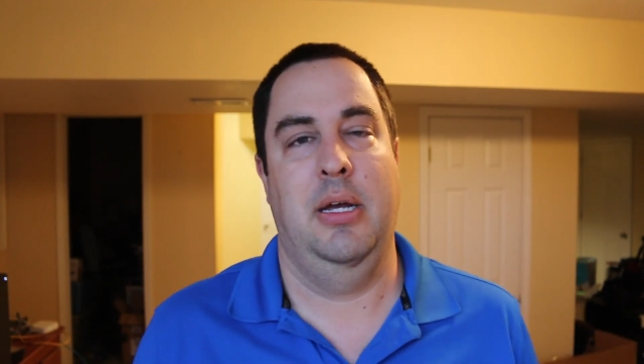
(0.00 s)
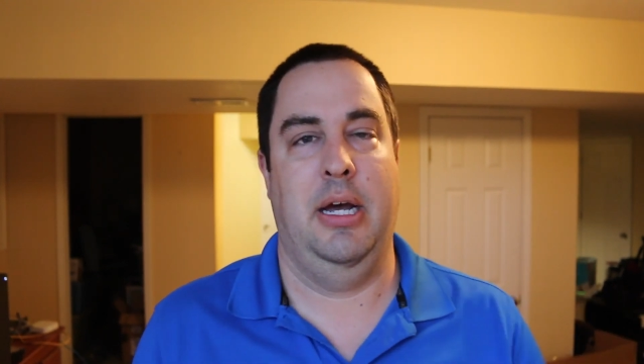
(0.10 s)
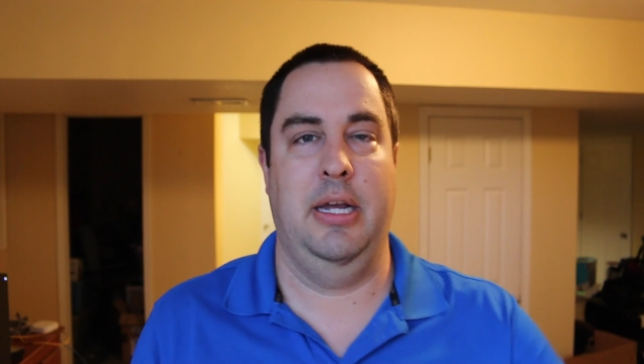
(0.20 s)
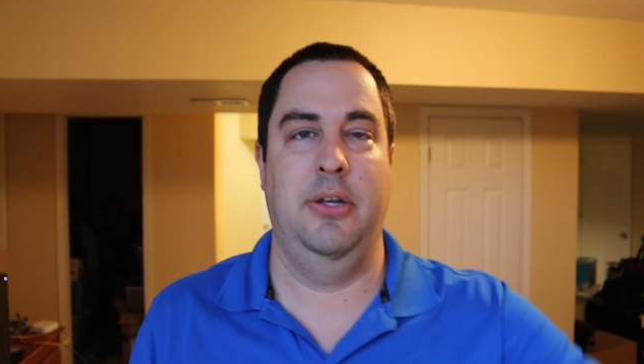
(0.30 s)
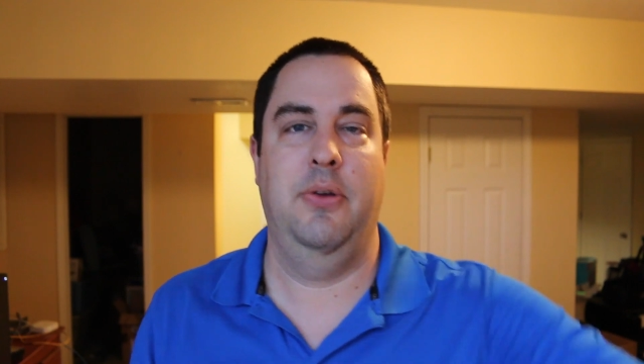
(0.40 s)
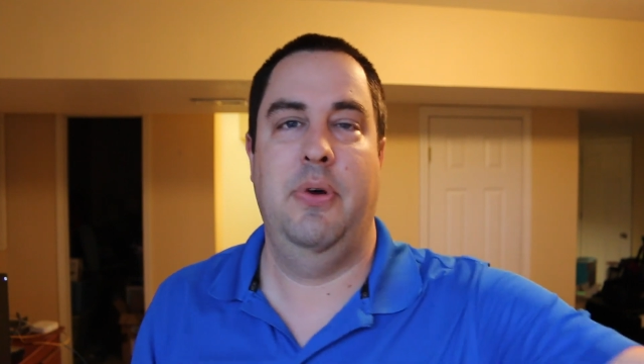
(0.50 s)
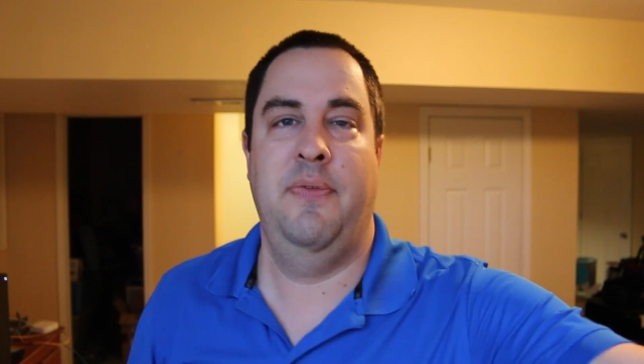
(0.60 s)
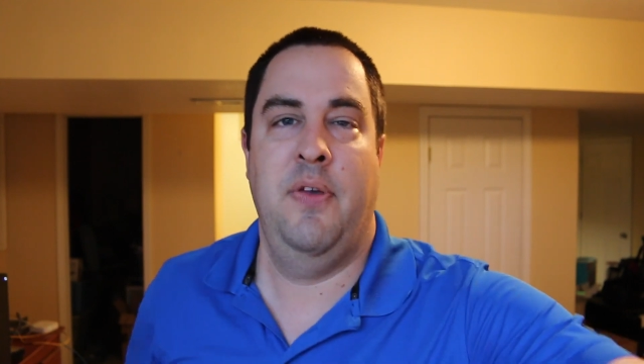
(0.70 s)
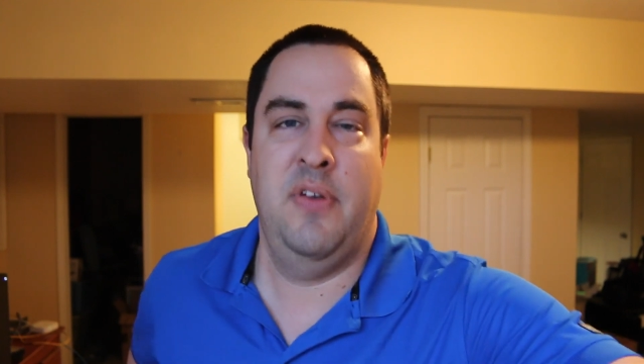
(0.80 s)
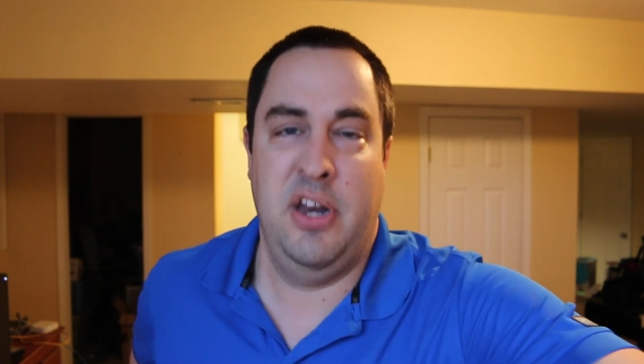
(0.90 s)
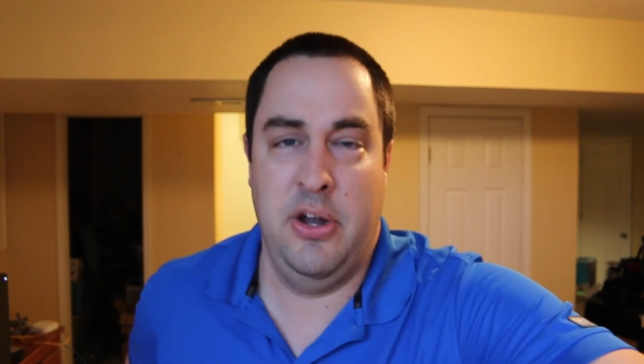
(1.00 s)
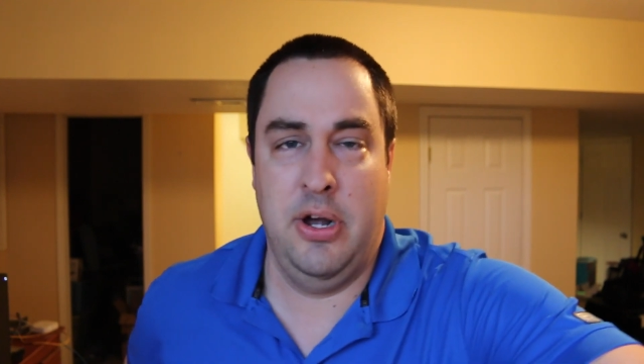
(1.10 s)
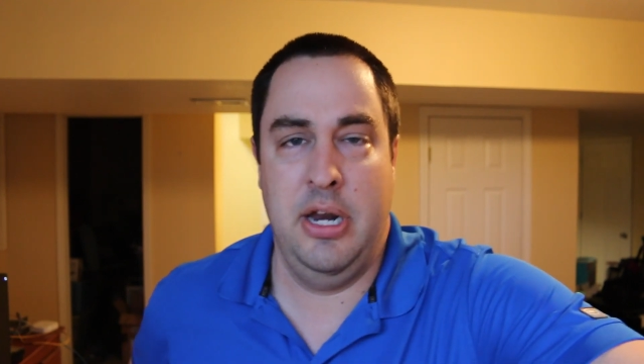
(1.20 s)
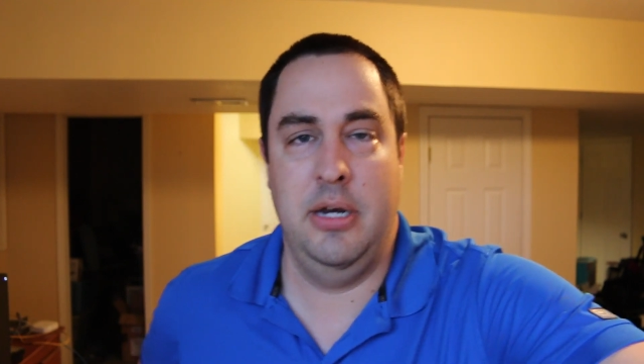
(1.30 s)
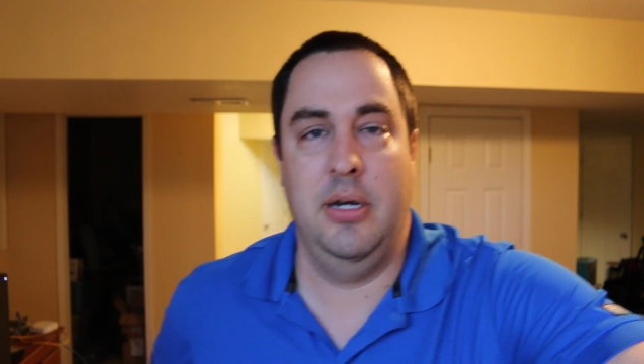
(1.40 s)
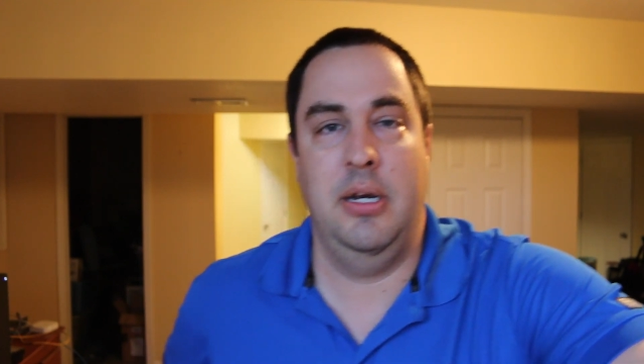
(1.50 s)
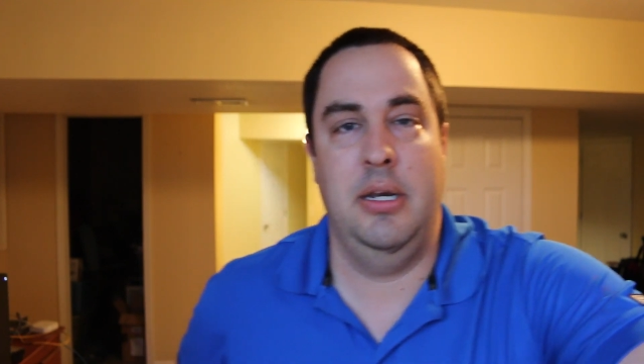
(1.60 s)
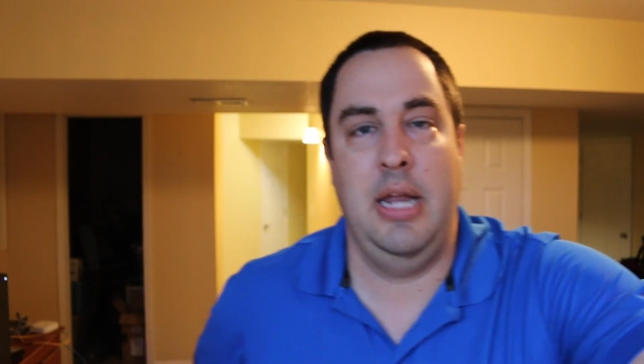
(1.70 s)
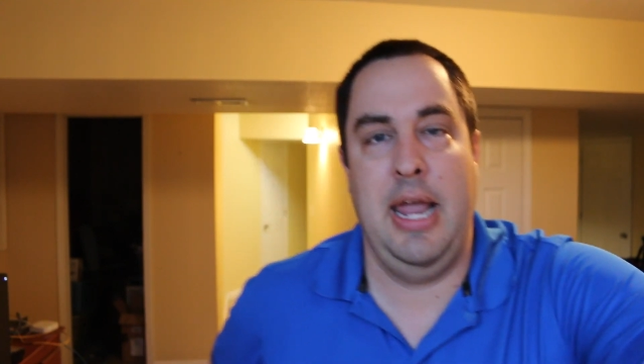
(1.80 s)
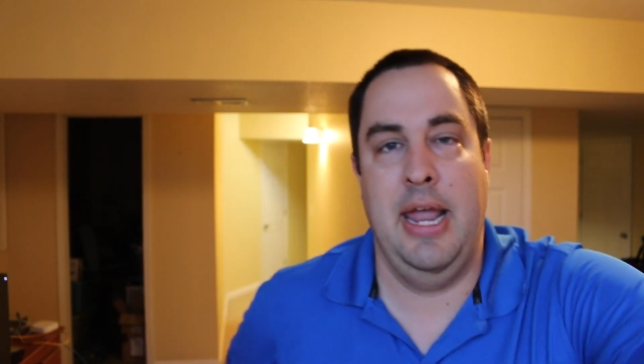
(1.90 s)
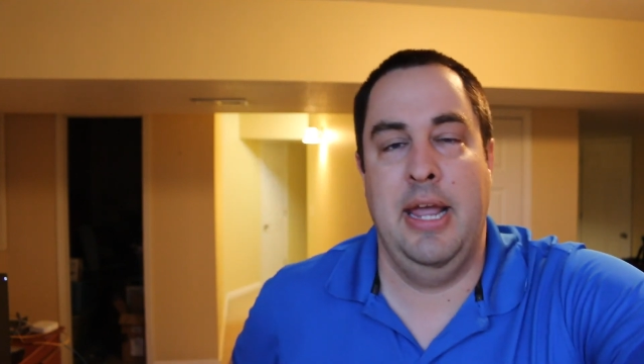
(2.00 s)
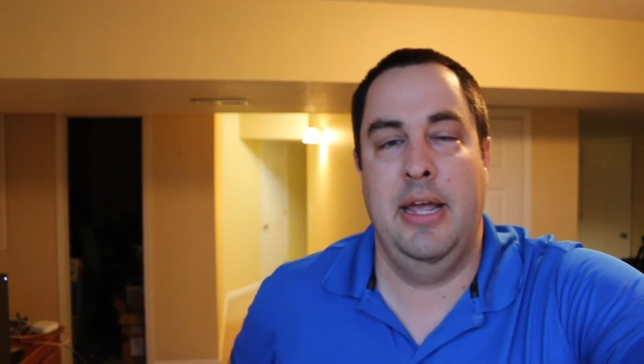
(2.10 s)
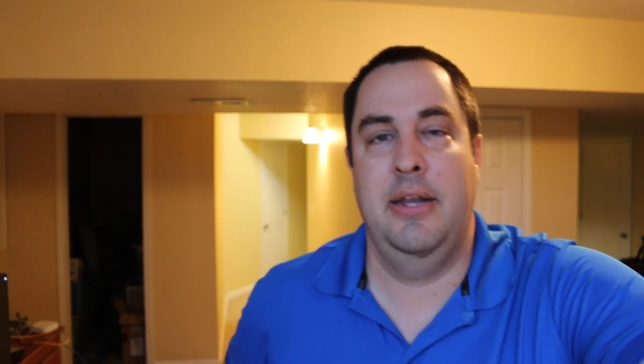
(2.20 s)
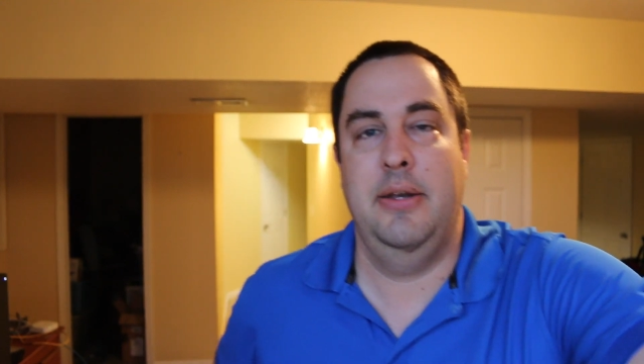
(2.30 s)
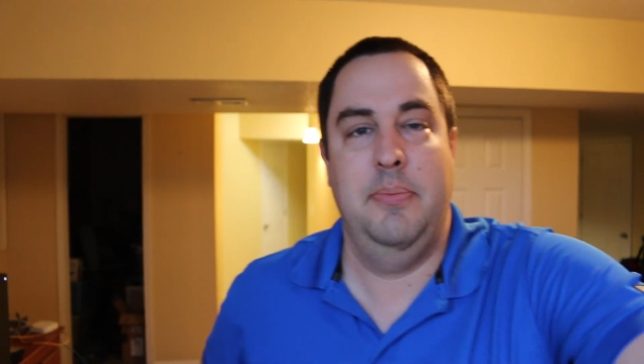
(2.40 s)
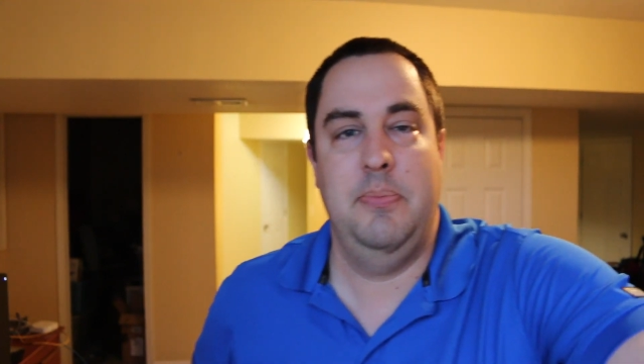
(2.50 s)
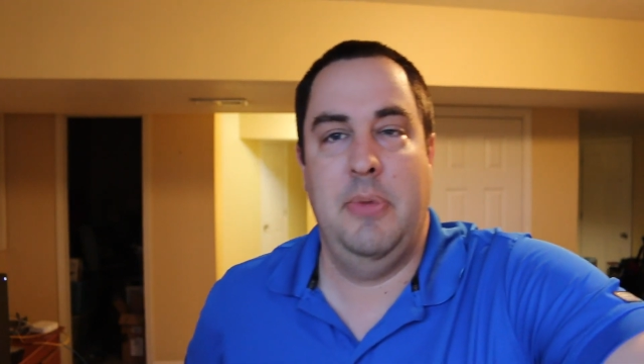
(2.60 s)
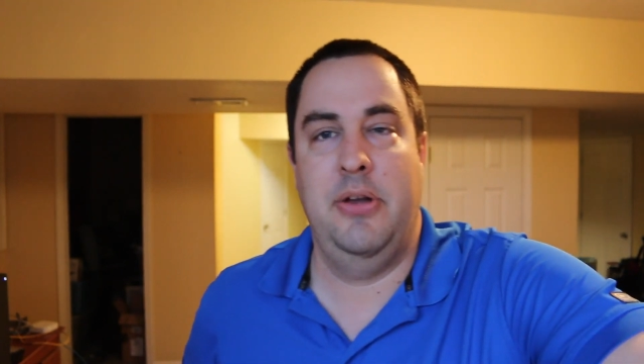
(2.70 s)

I can do a review video on it. And